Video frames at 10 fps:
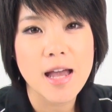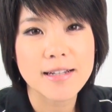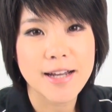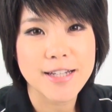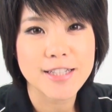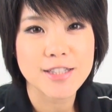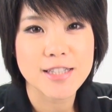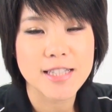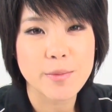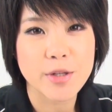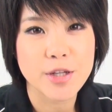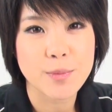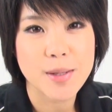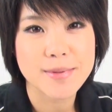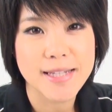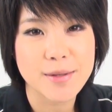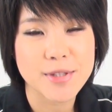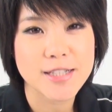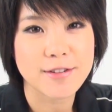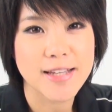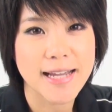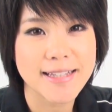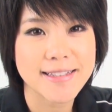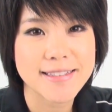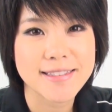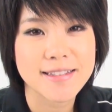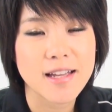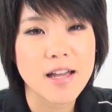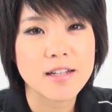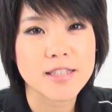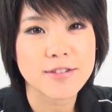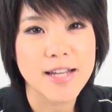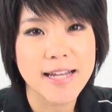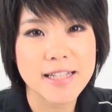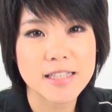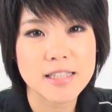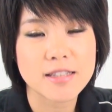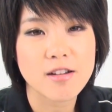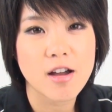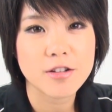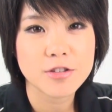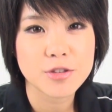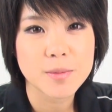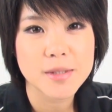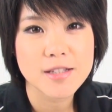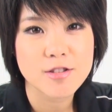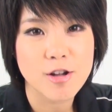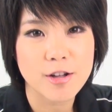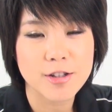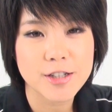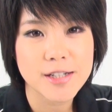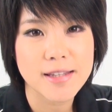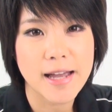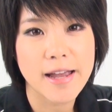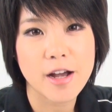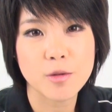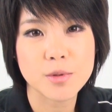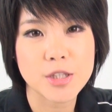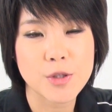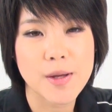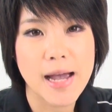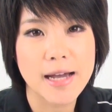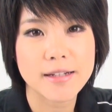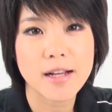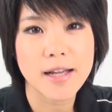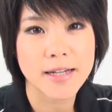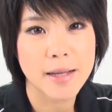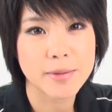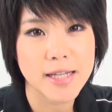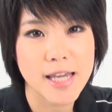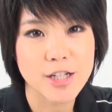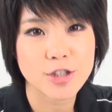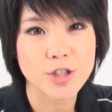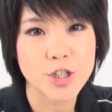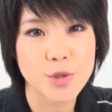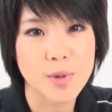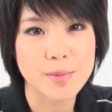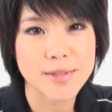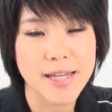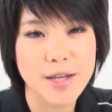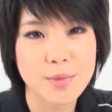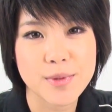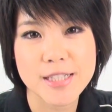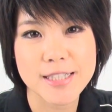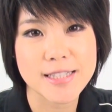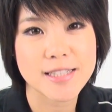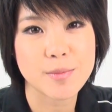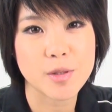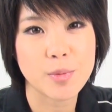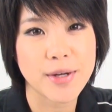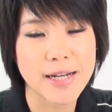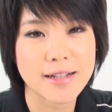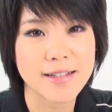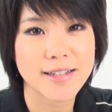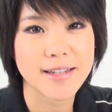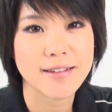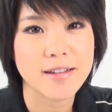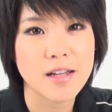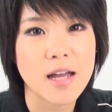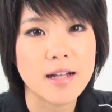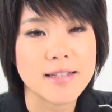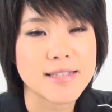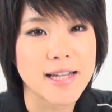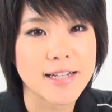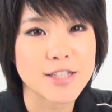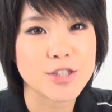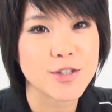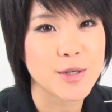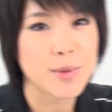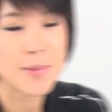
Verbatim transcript: And now you can do the same with your website with Softaculous. Softaculous is an AutoScript installer that helps you add an application to your website with just a simple point and click. Let's sign into our